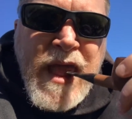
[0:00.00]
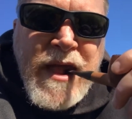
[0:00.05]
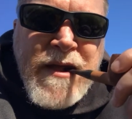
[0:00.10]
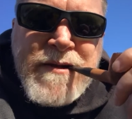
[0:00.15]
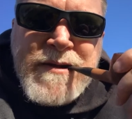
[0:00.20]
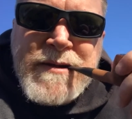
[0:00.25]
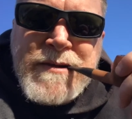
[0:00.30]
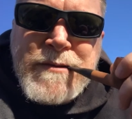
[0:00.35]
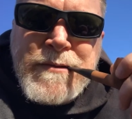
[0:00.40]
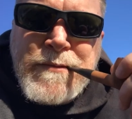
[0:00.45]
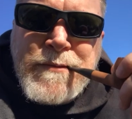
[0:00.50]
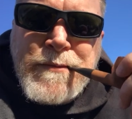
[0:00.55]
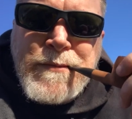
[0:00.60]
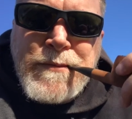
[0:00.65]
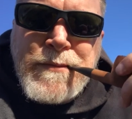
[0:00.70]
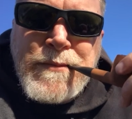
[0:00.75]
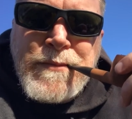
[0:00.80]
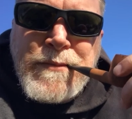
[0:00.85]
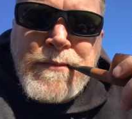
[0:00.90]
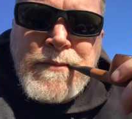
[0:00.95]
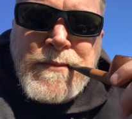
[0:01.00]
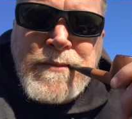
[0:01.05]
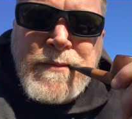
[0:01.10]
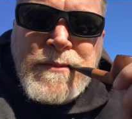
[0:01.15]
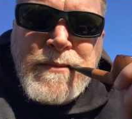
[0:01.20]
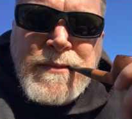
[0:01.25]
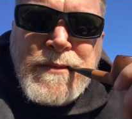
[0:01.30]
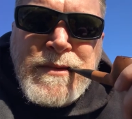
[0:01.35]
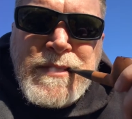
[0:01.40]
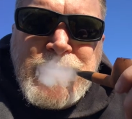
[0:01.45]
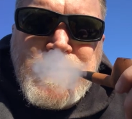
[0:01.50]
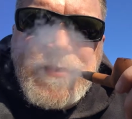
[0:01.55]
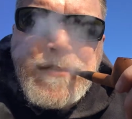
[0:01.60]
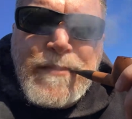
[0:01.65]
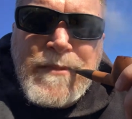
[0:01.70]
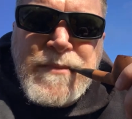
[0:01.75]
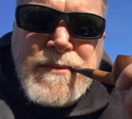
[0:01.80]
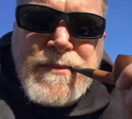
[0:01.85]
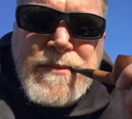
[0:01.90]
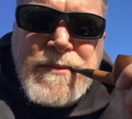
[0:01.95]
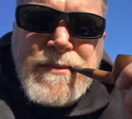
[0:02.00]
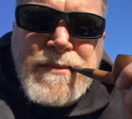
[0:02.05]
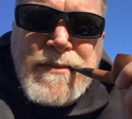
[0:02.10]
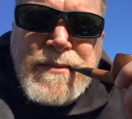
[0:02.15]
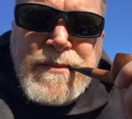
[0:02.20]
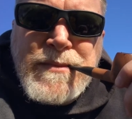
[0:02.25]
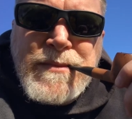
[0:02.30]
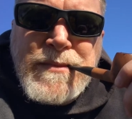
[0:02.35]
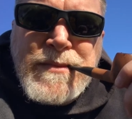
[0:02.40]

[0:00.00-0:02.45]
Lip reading: No one is speaking in this clip.